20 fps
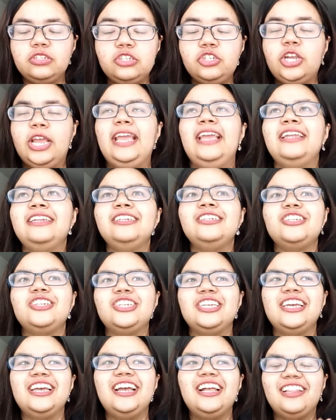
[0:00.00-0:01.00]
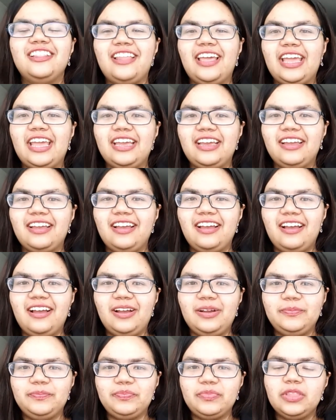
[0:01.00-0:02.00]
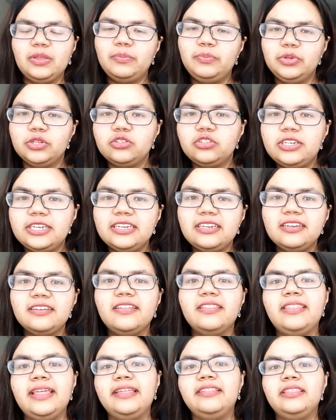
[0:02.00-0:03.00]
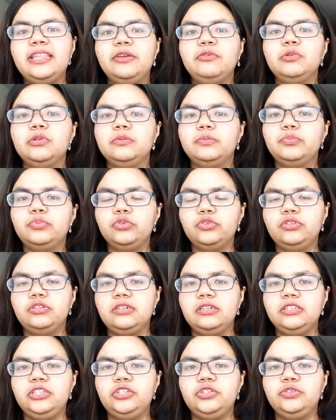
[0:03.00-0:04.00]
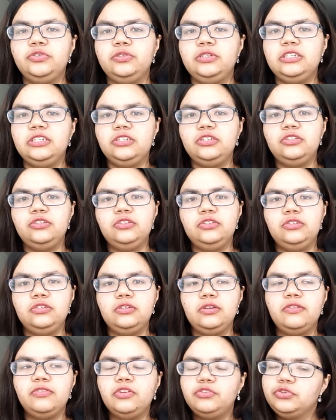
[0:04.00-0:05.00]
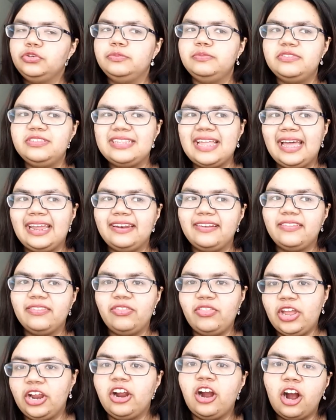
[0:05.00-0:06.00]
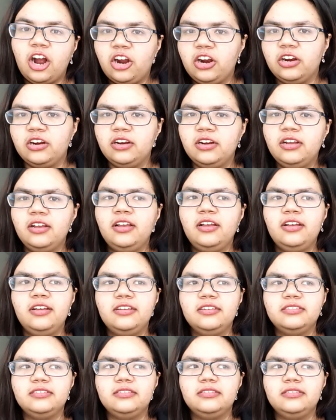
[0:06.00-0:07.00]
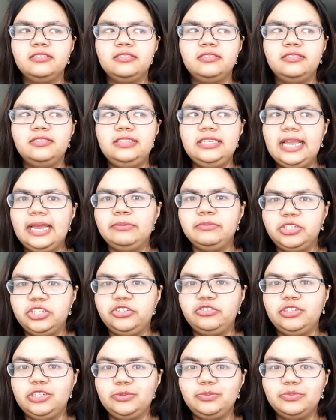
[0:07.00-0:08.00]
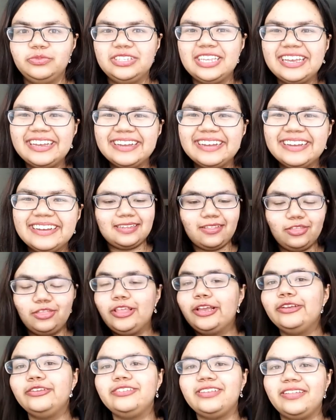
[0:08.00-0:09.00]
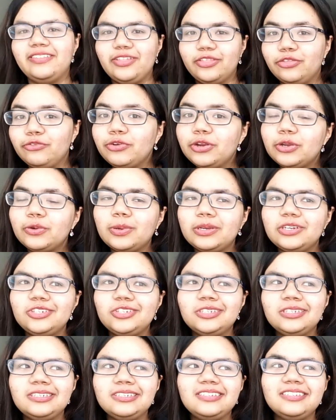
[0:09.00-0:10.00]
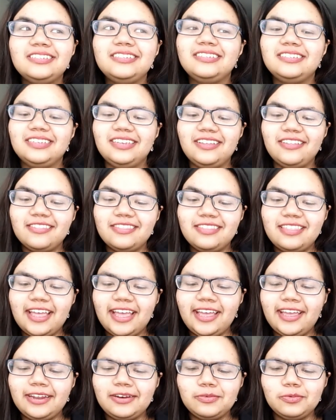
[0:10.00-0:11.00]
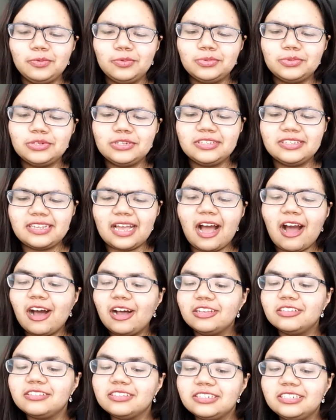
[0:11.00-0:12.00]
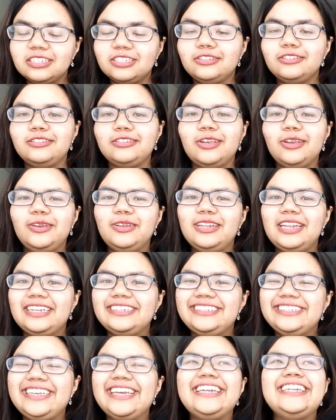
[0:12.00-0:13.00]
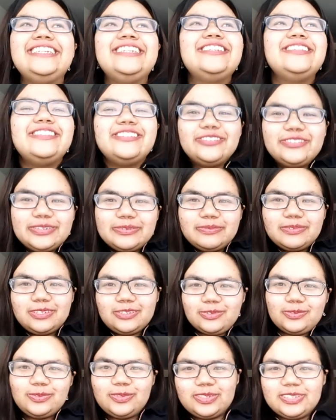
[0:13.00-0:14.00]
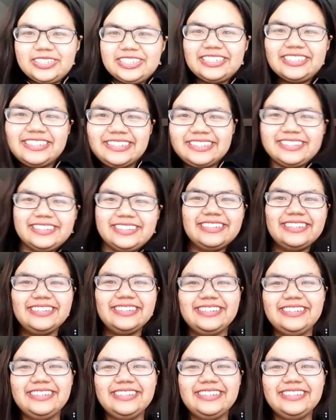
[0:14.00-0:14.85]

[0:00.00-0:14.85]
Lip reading: change like the building, then they will put you into the rooms that there are the empty rooms. And those are the three questions that was asked, so let's get into the room tour.